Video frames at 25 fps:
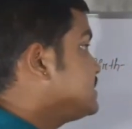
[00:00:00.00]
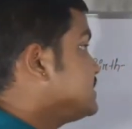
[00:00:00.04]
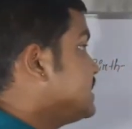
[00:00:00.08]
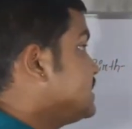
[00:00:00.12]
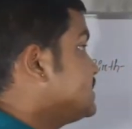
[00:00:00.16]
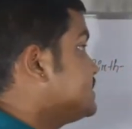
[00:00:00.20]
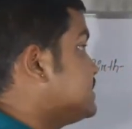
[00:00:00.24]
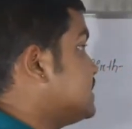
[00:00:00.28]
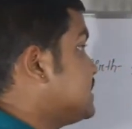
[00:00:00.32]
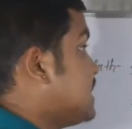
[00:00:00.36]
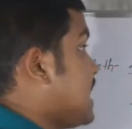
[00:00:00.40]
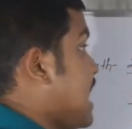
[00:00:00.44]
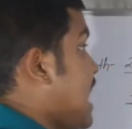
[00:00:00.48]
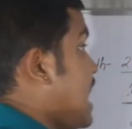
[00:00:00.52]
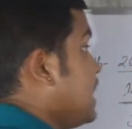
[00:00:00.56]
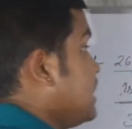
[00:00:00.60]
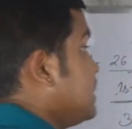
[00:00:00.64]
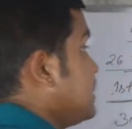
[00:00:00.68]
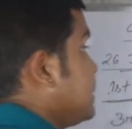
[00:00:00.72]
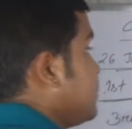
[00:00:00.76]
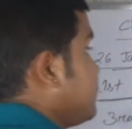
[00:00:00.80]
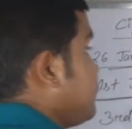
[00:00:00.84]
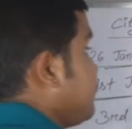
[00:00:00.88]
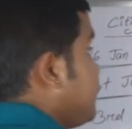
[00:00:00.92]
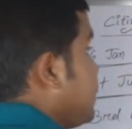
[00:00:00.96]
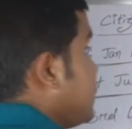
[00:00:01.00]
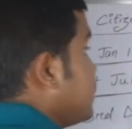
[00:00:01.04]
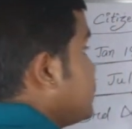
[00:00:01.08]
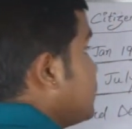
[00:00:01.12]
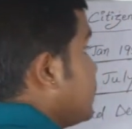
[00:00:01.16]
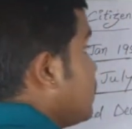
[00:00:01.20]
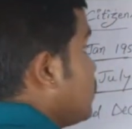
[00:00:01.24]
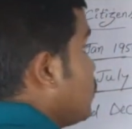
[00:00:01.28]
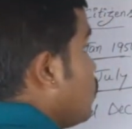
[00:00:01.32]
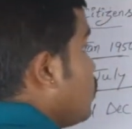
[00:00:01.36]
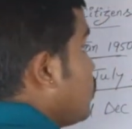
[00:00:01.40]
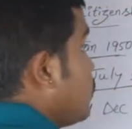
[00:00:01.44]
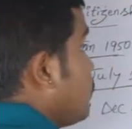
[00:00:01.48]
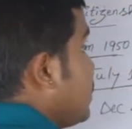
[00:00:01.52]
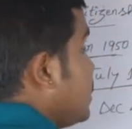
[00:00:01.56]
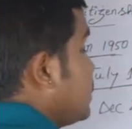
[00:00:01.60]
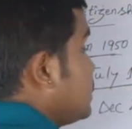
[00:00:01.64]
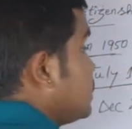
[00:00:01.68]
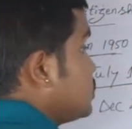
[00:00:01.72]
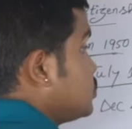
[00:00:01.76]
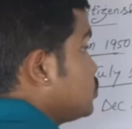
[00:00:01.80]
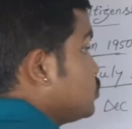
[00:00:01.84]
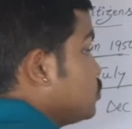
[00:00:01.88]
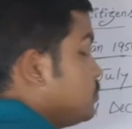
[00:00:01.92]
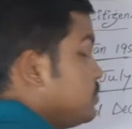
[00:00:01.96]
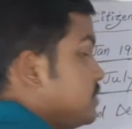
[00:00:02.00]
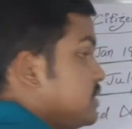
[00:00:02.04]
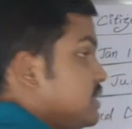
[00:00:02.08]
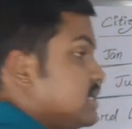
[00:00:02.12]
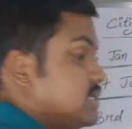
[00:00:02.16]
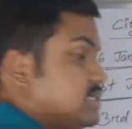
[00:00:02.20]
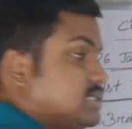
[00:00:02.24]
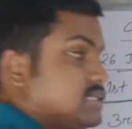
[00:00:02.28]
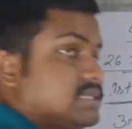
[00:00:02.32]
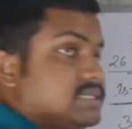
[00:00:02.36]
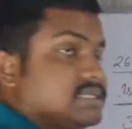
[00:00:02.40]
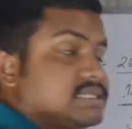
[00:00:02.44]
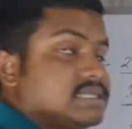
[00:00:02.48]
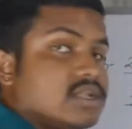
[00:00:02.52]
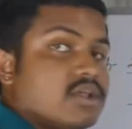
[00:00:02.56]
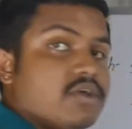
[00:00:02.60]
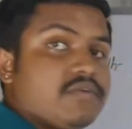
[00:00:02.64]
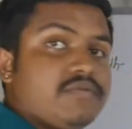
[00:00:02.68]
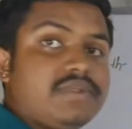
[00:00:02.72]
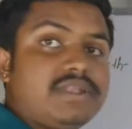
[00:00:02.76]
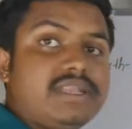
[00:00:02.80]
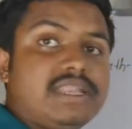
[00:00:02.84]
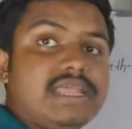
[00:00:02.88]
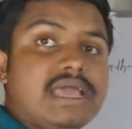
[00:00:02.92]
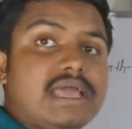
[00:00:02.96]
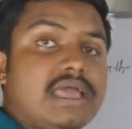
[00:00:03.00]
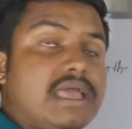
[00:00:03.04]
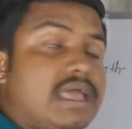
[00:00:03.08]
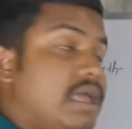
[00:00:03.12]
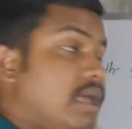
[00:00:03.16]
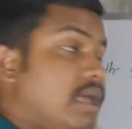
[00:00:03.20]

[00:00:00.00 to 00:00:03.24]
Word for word: says that either father or mother should be the citizen of India,